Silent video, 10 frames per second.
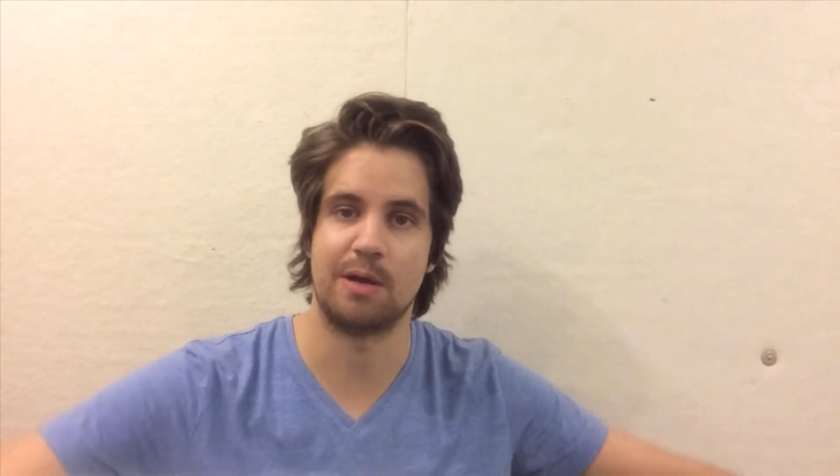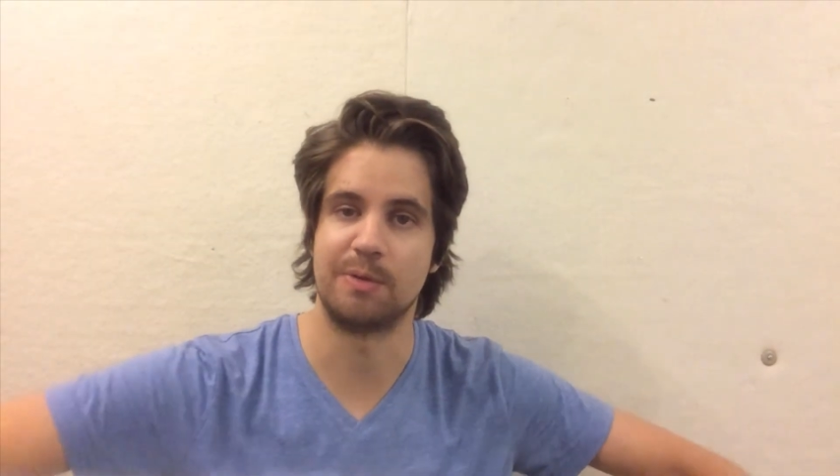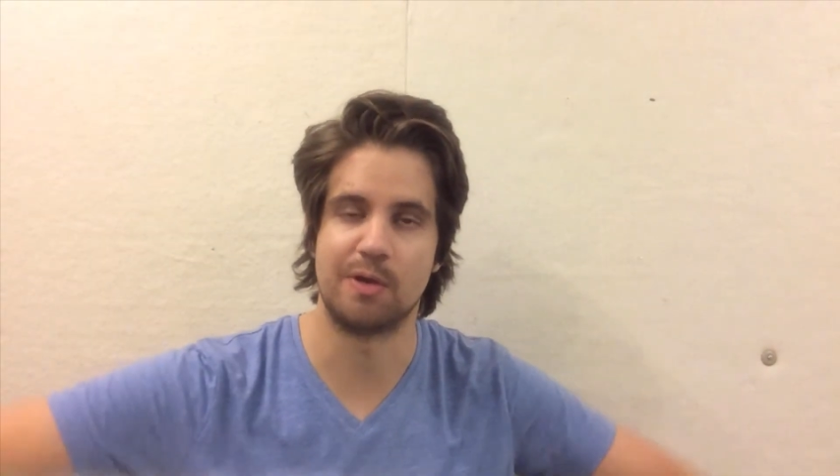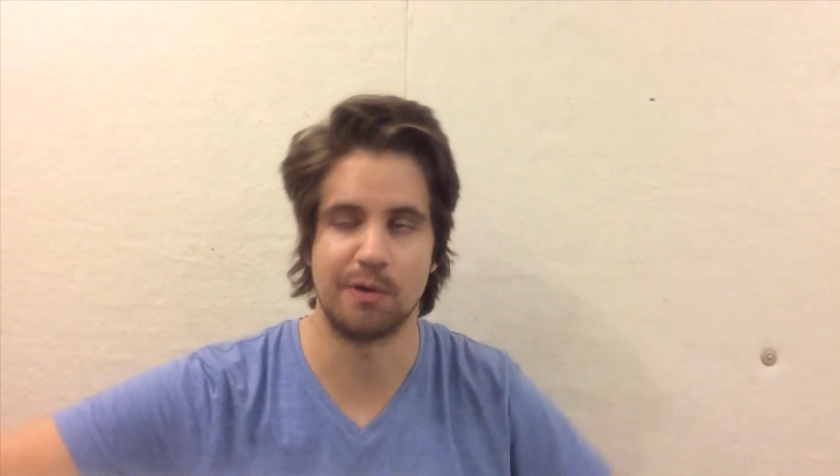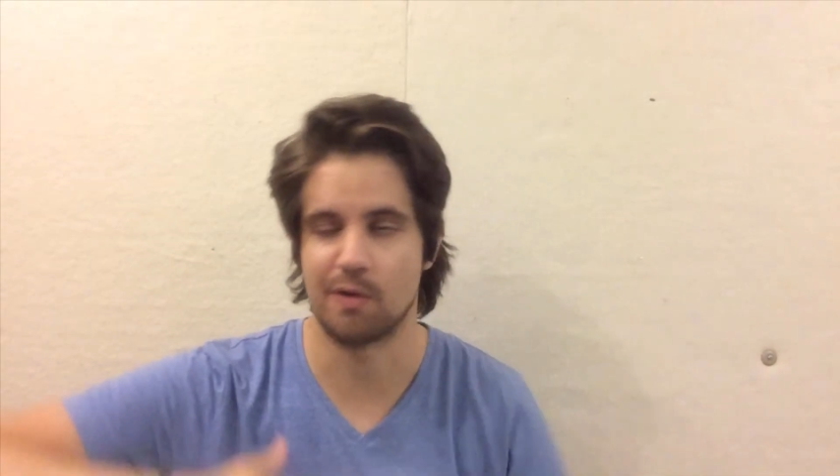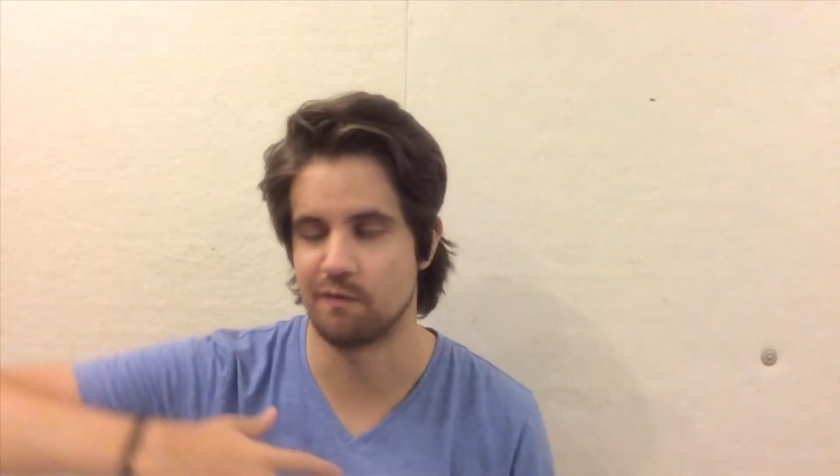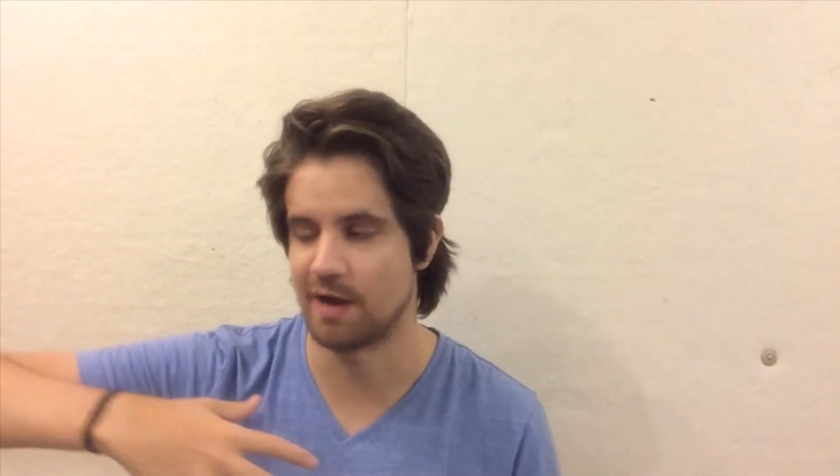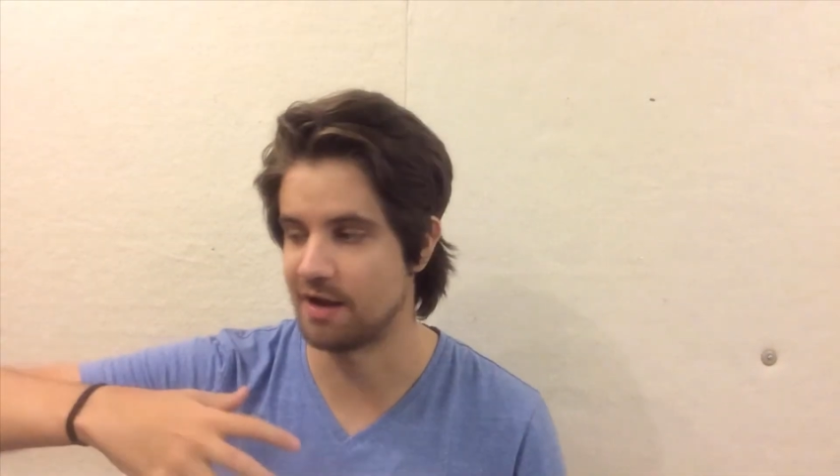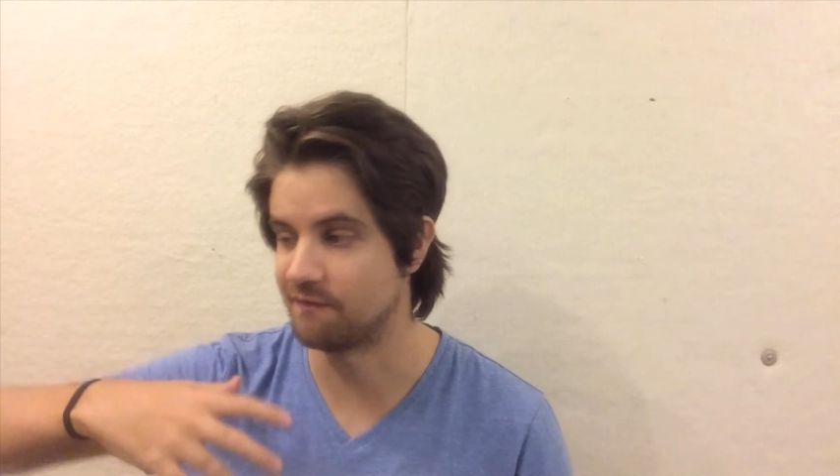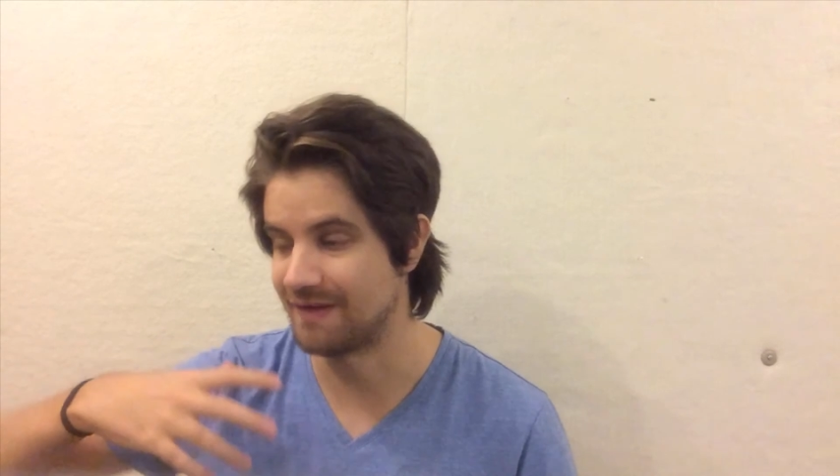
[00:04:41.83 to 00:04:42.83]
I'll be going over
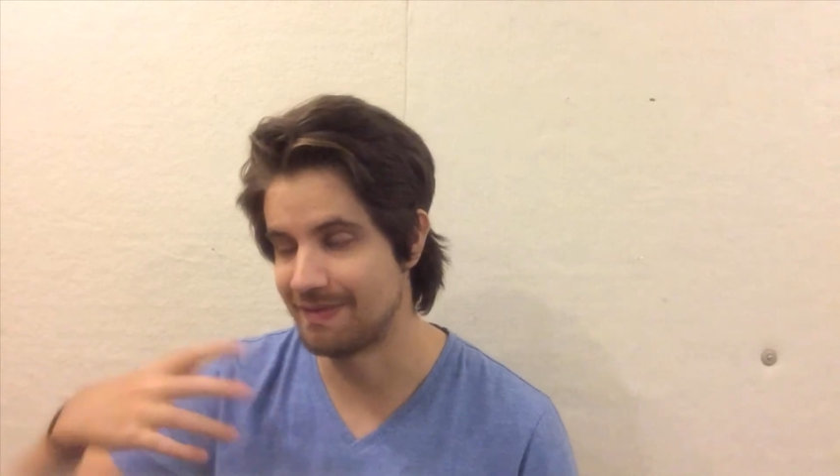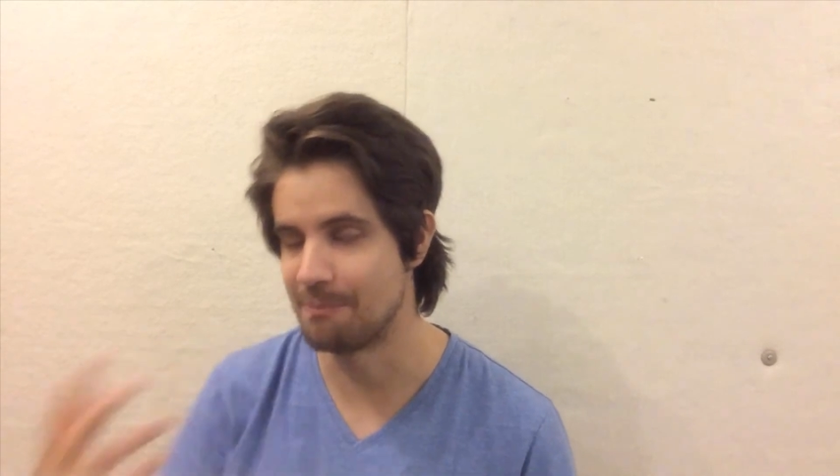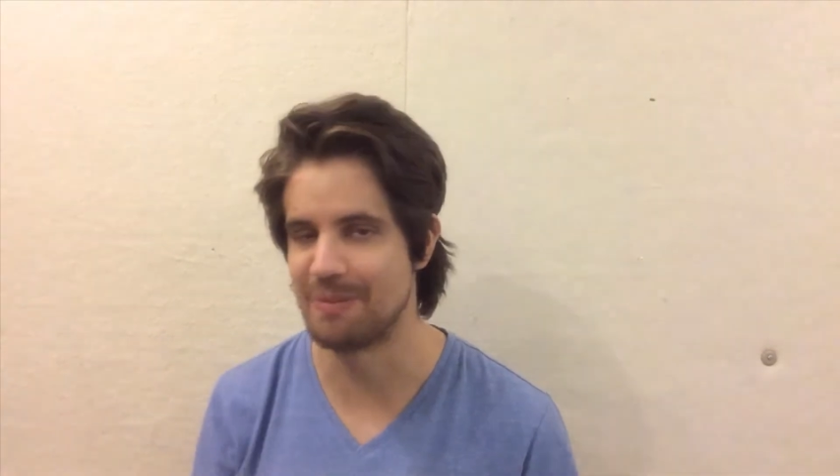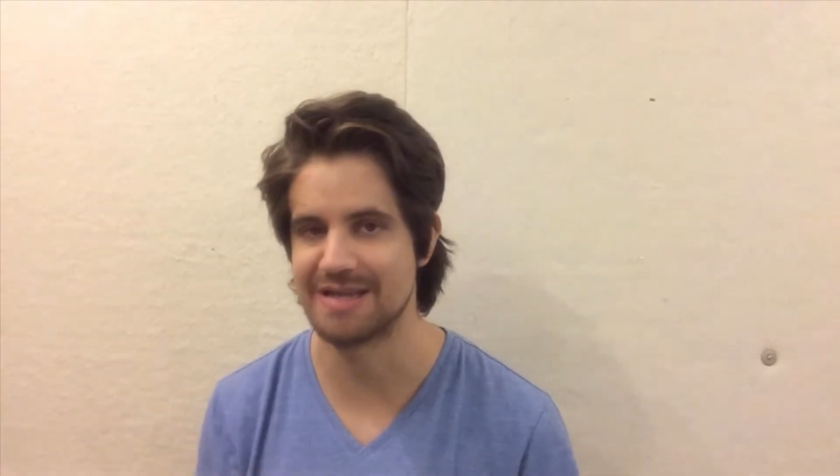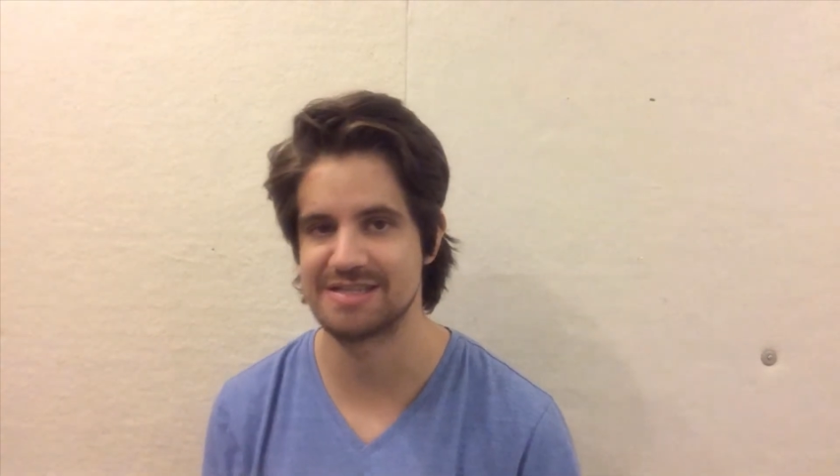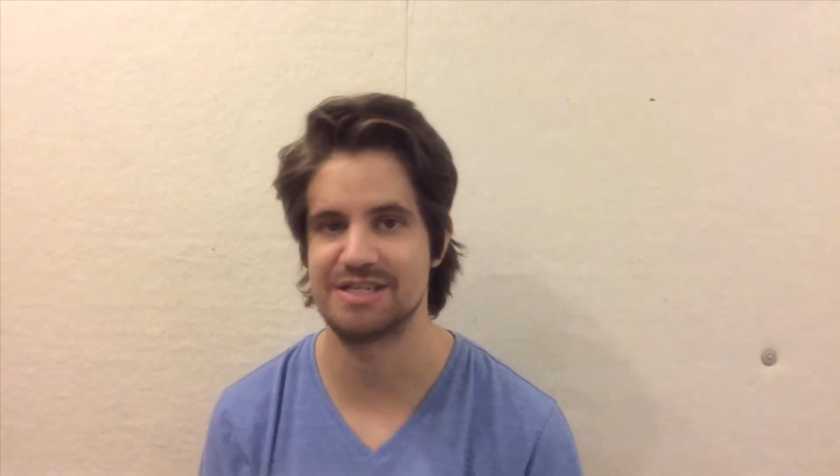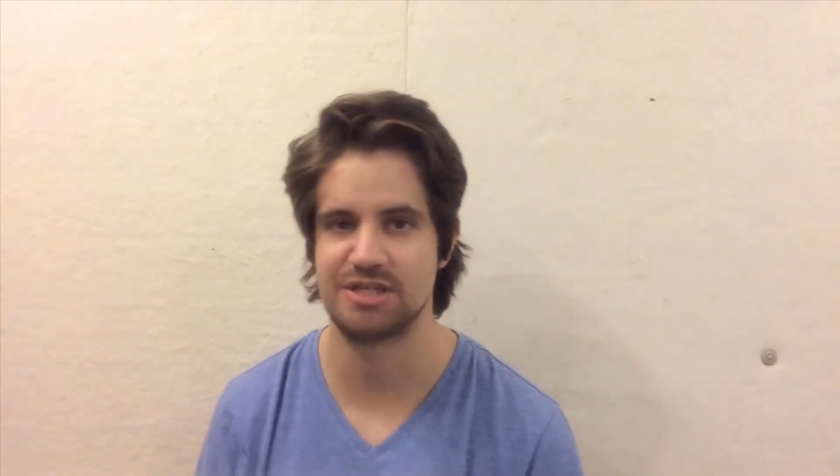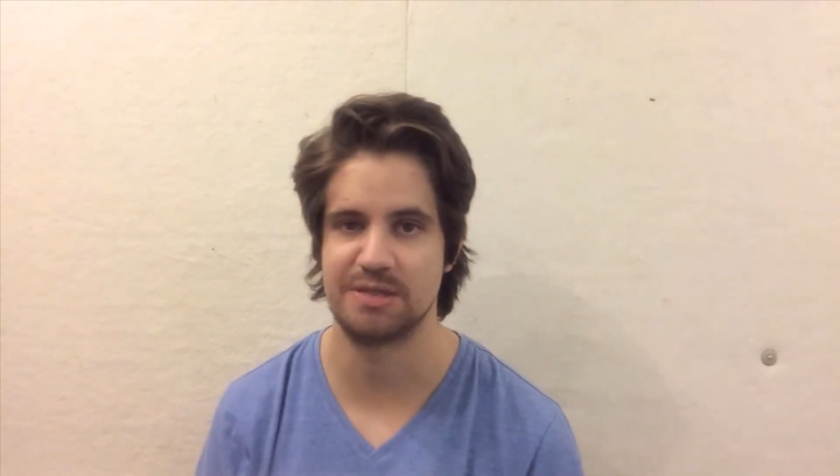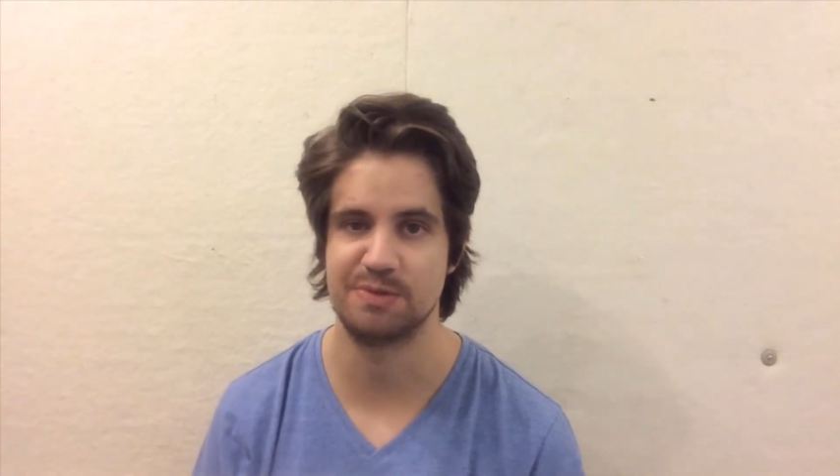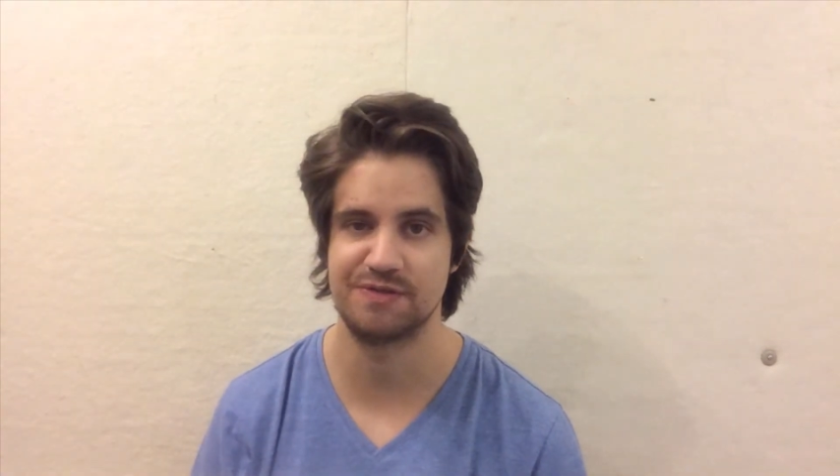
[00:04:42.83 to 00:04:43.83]
how to find the best and
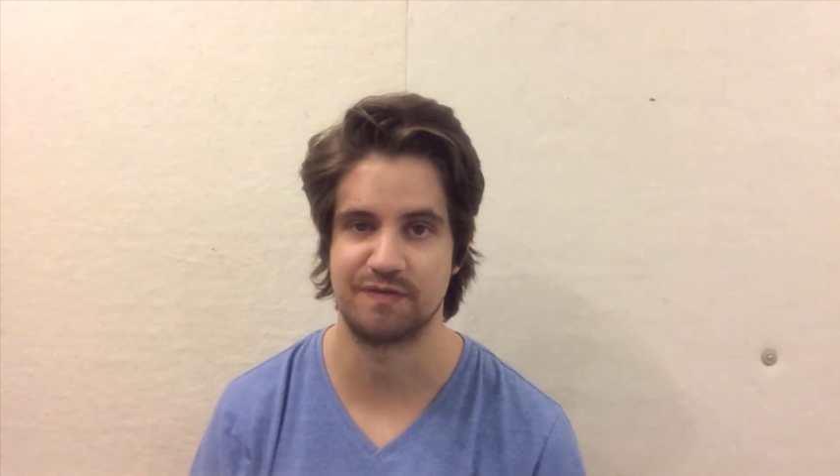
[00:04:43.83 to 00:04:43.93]
cheapest